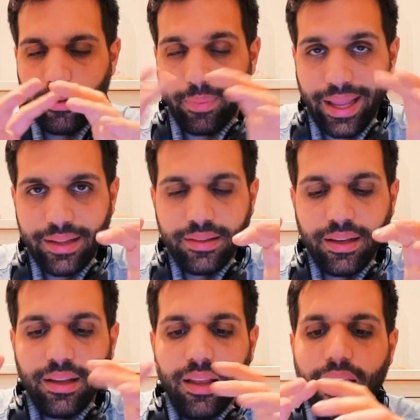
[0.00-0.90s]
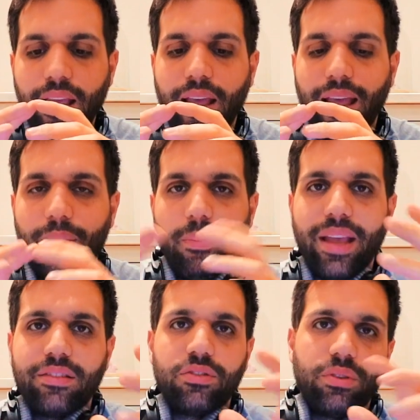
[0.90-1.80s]
the painting and
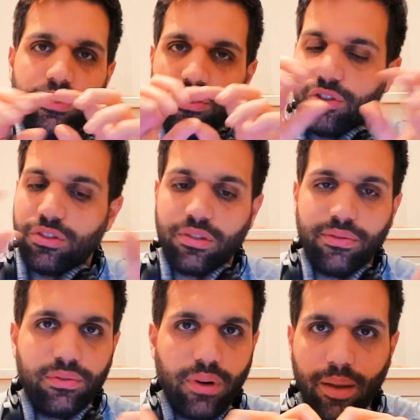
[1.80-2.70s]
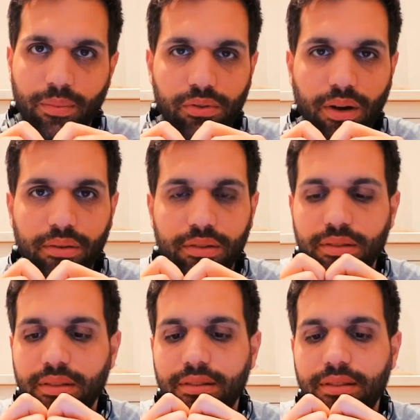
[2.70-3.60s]
mastering is just a frame around
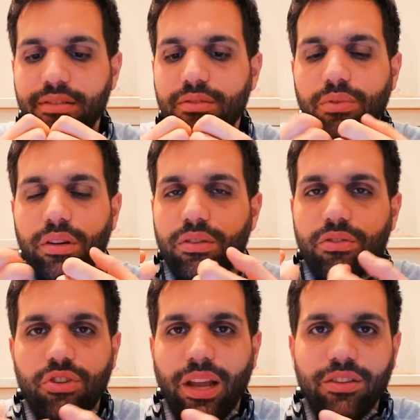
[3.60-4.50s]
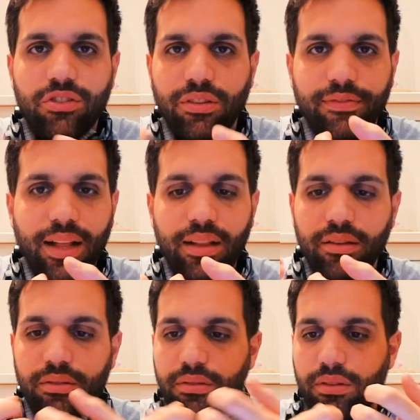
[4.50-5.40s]
it. It doesn't really change the
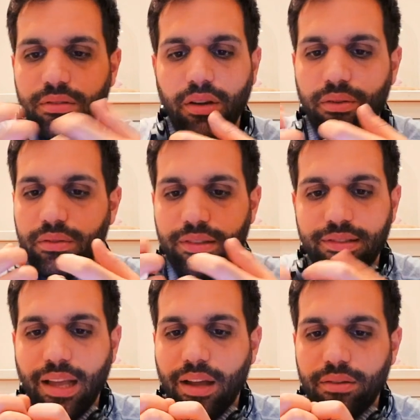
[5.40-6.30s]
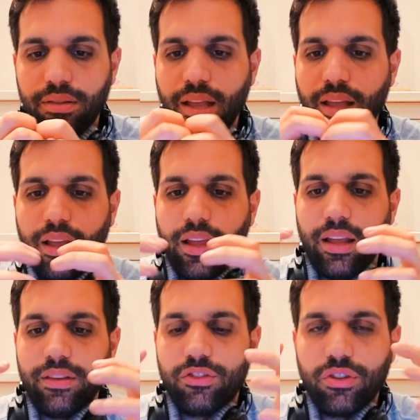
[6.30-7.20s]
value, the tone, the sound.
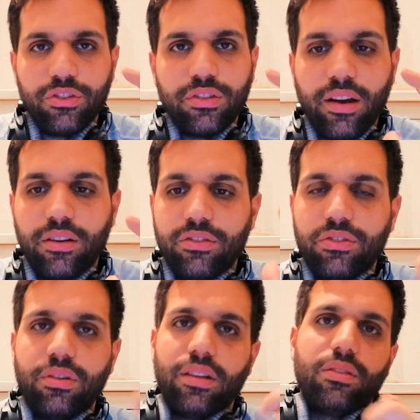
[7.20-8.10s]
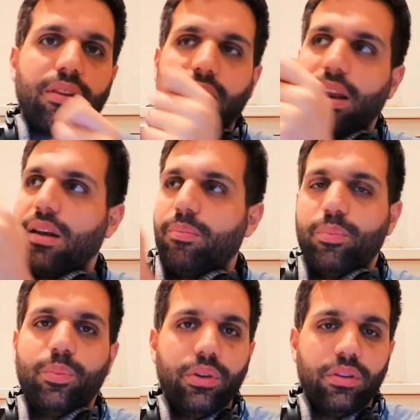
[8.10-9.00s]
It's just there so that you can
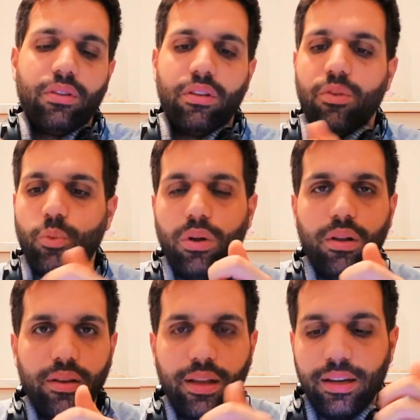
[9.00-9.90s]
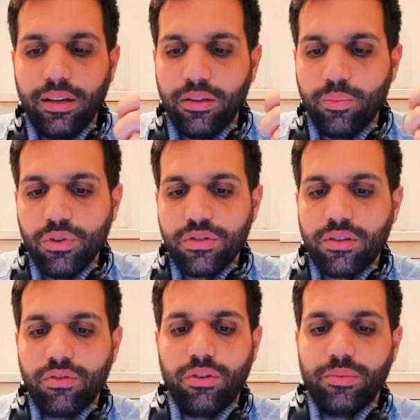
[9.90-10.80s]
put it on the wall. And in
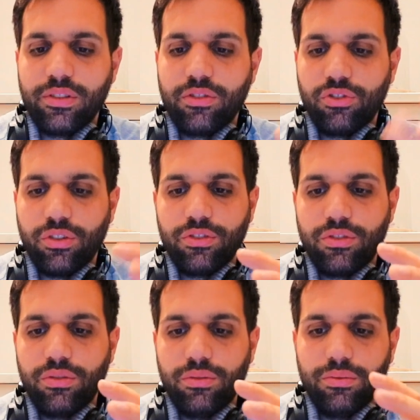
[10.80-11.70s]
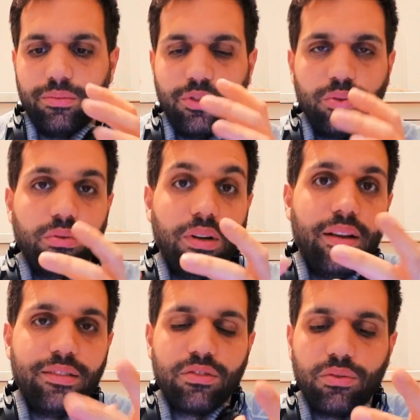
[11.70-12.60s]
music terms, it's just to, to
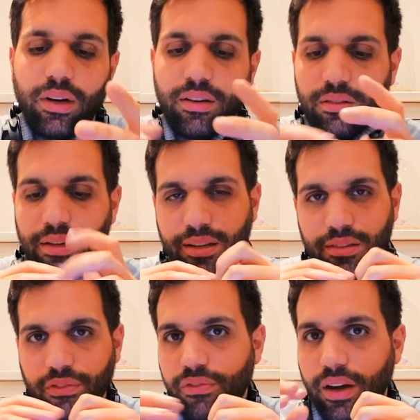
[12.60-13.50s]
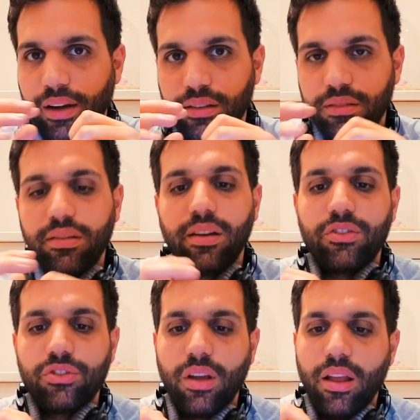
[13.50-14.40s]
release the record, like the final
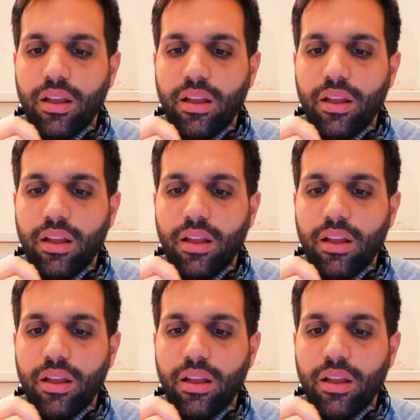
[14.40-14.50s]
touch